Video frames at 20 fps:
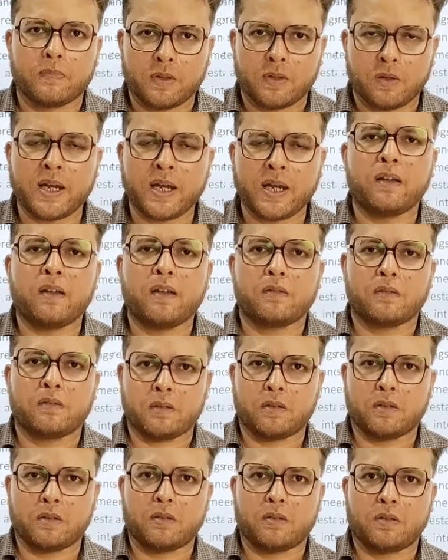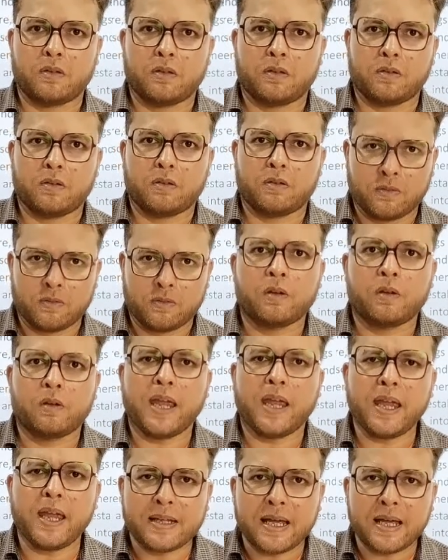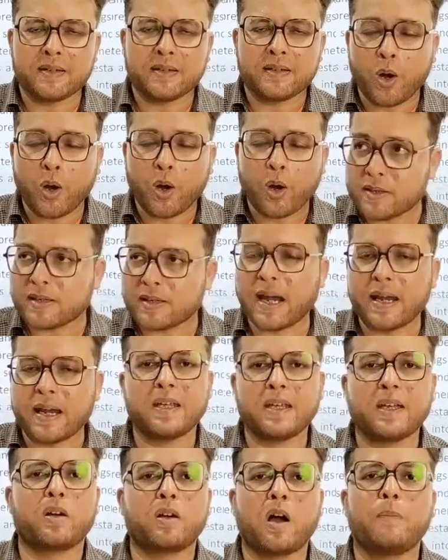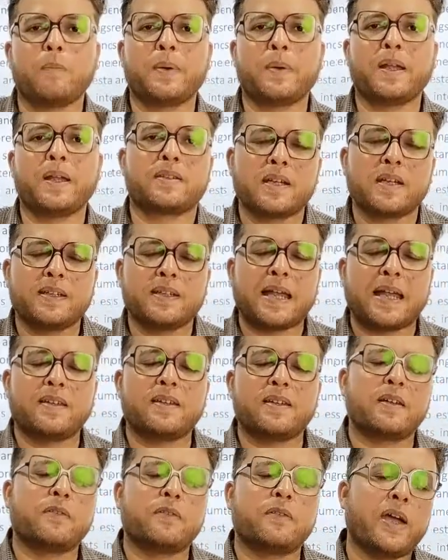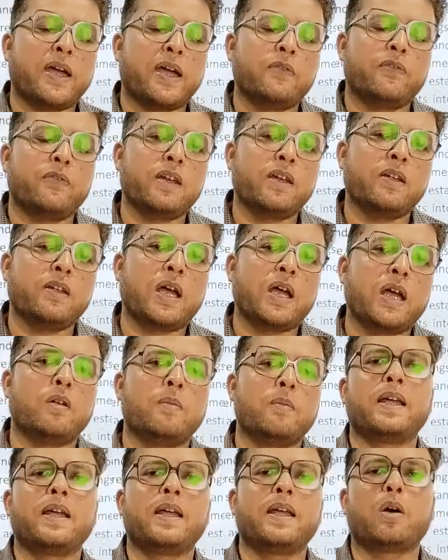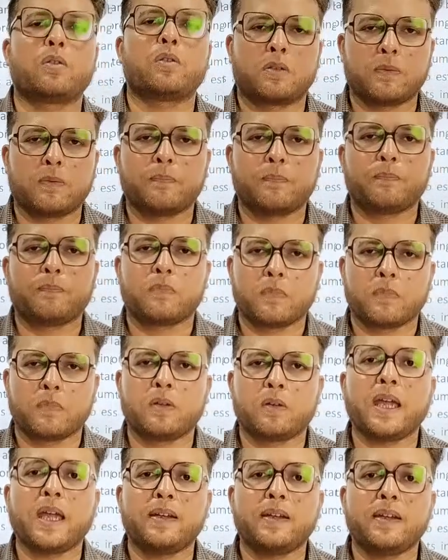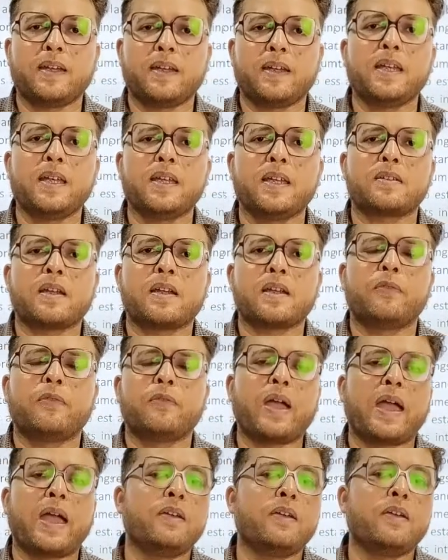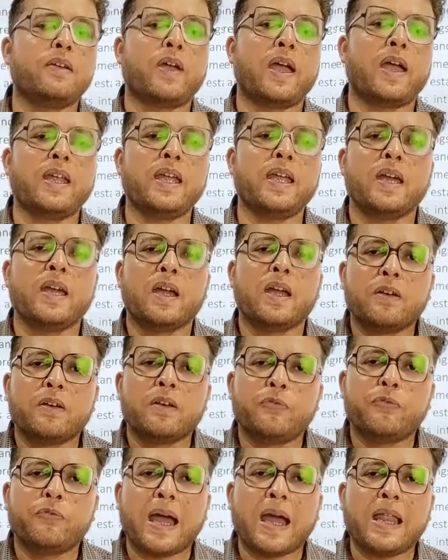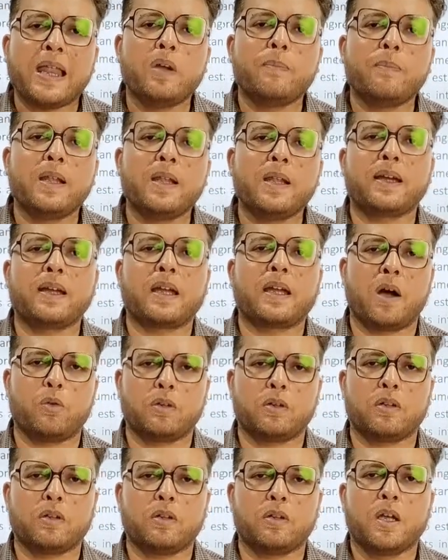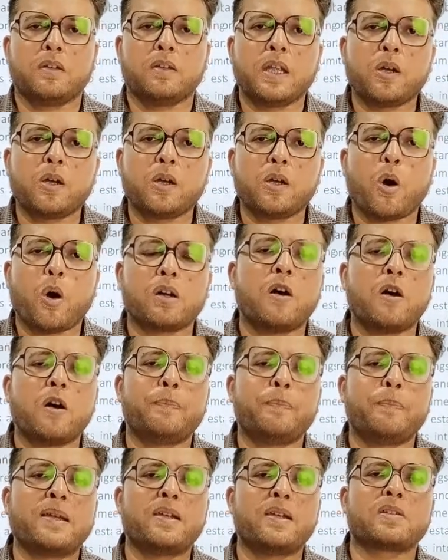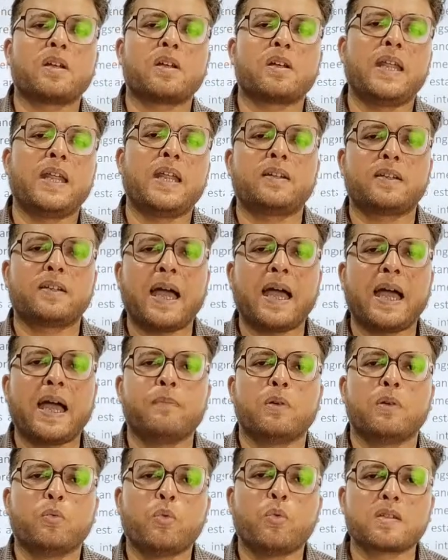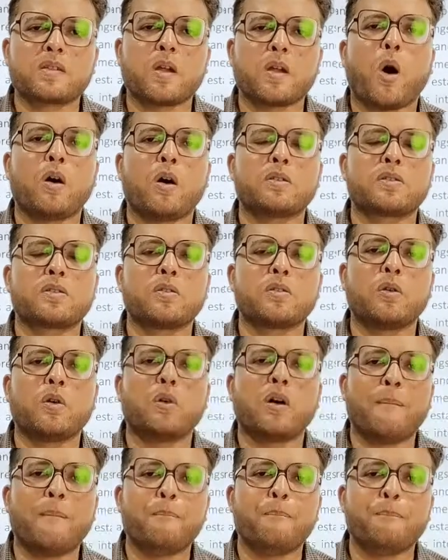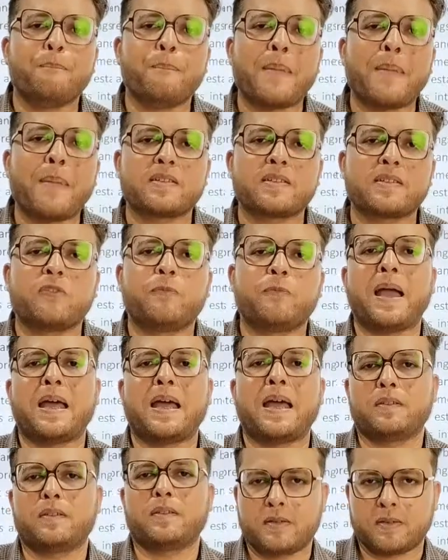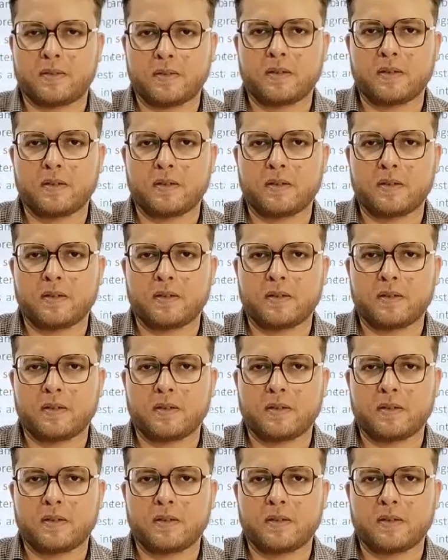Okay, that he saw inside the Gorgaon Palace, and that is a very, very valuable account. Okay, that is a very, very valuable account. The Gorgaon Palace of that time was also a massive palace.